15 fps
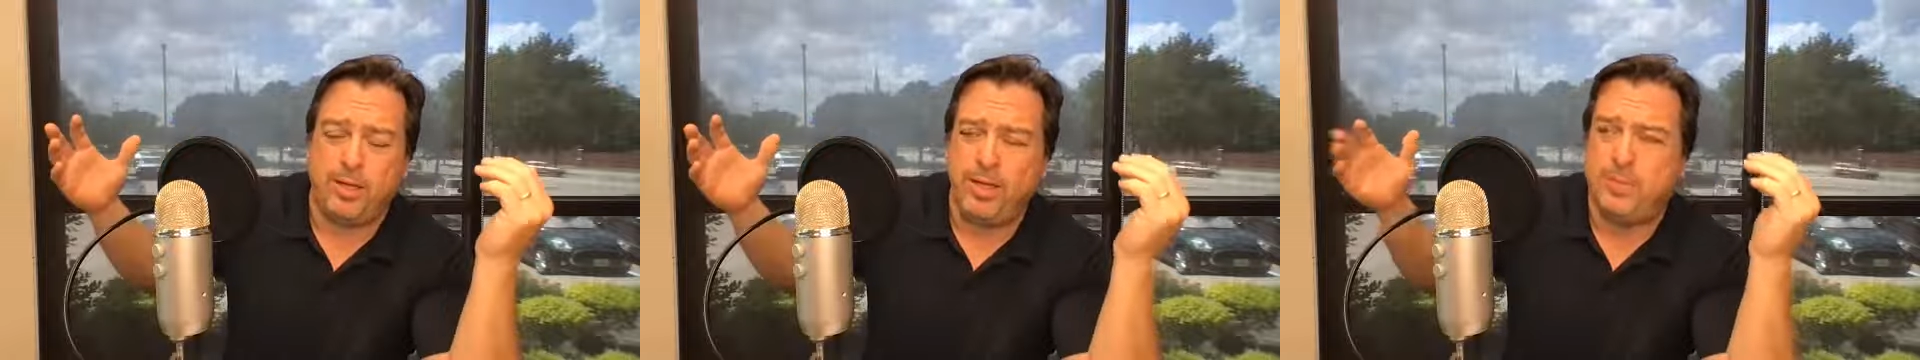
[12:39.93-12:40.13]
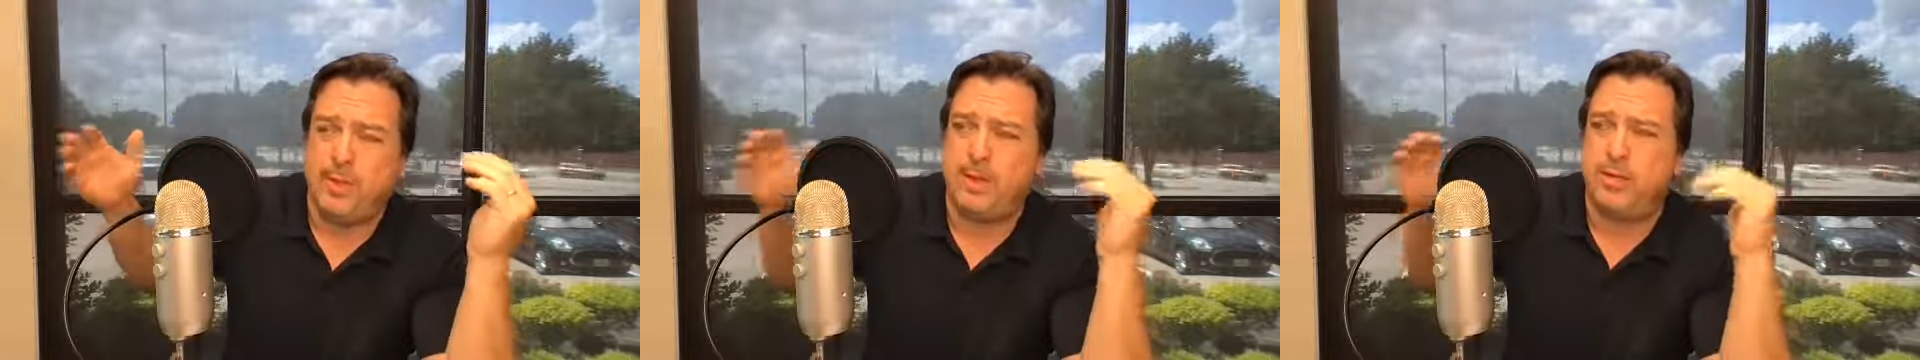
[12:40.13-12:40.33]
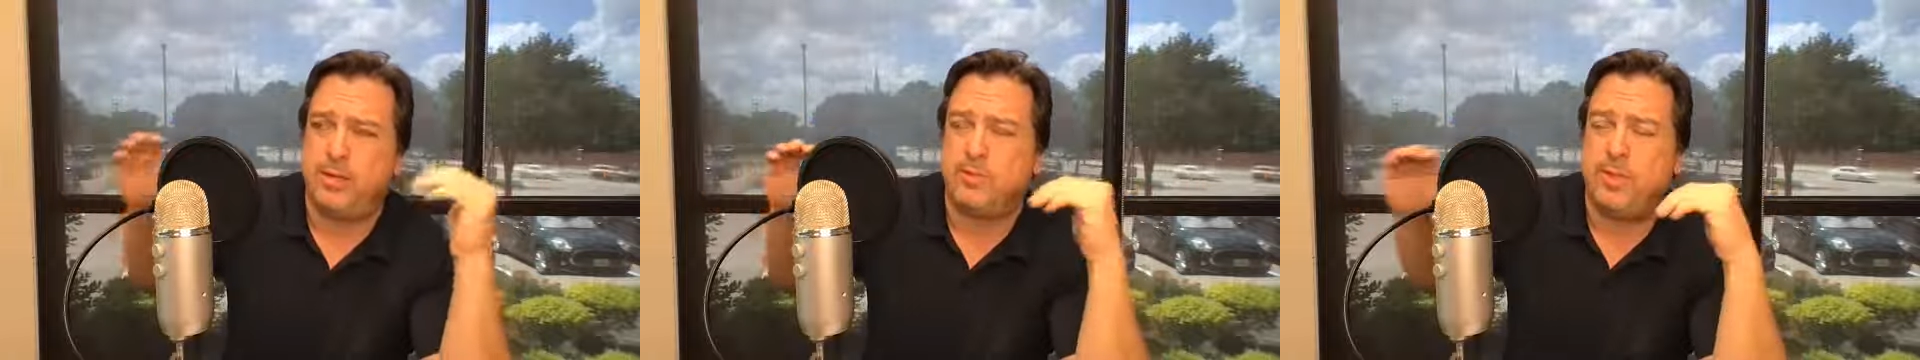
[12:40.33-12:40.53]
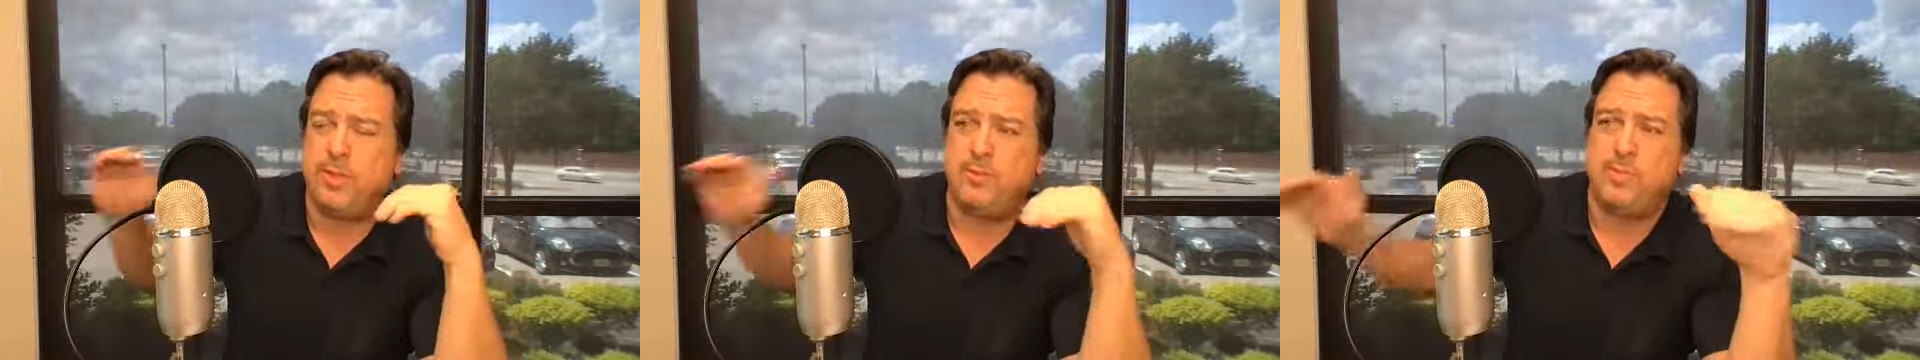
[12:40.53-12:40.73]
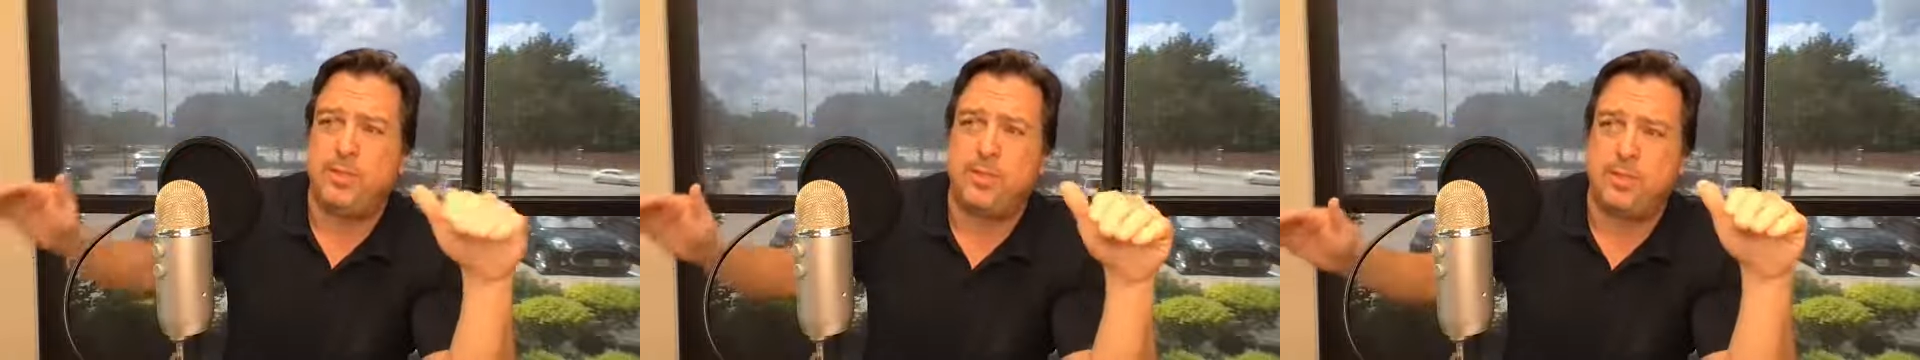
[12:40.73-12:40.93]
anybody who's been
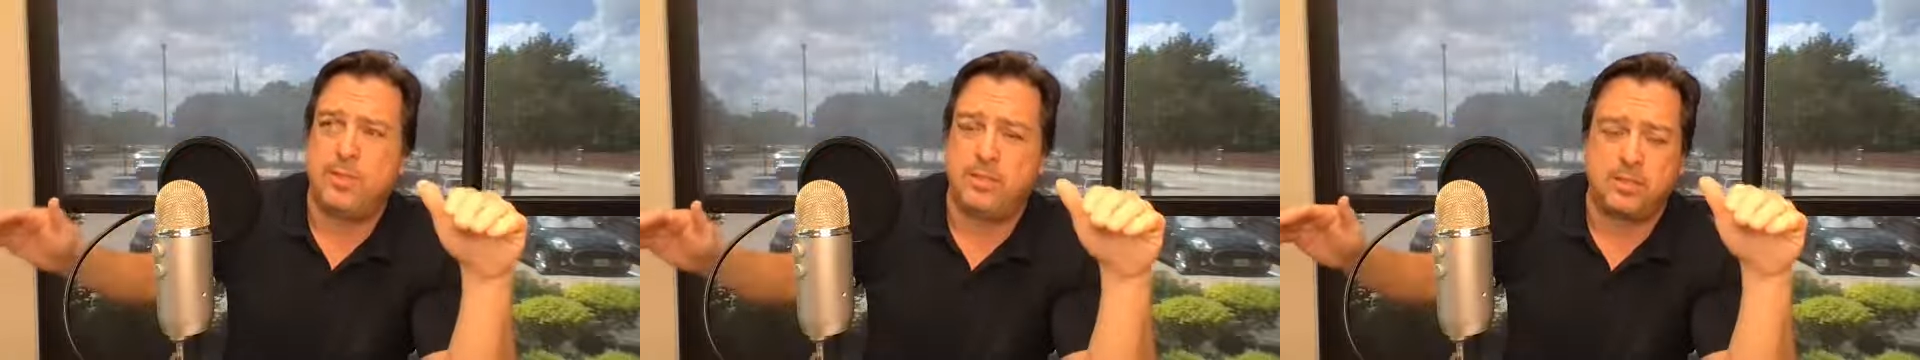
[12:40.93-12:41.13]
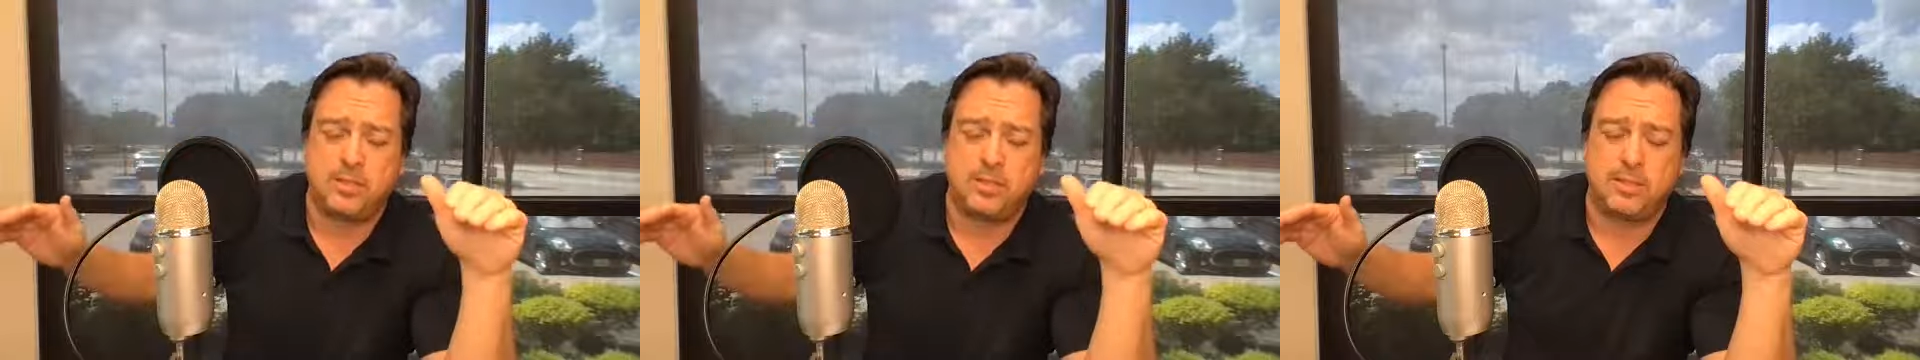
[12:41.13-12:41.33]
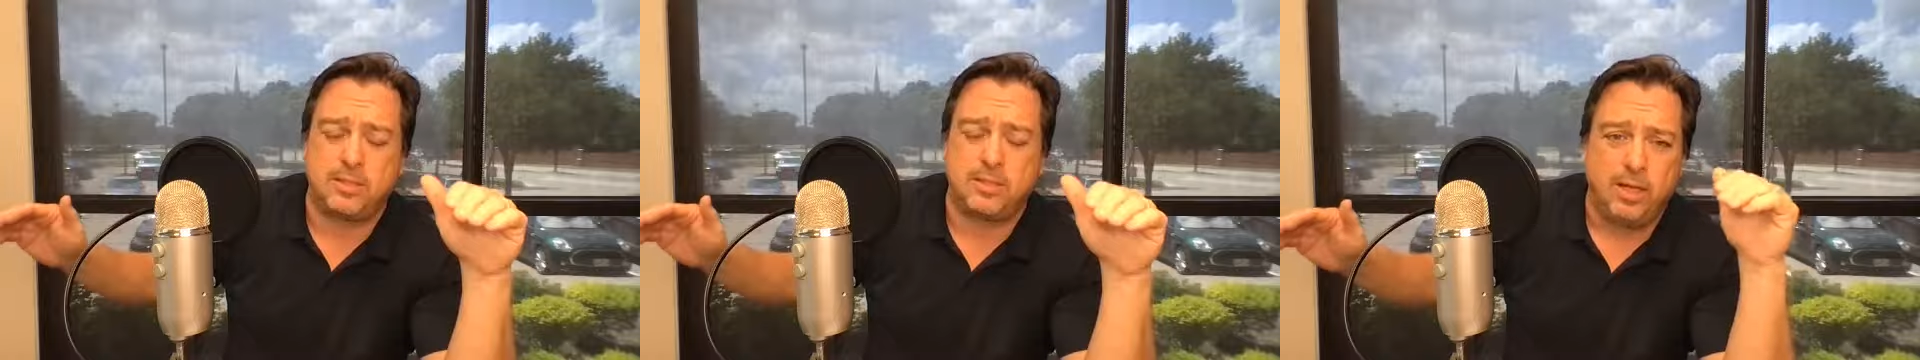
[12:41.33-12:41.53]
in business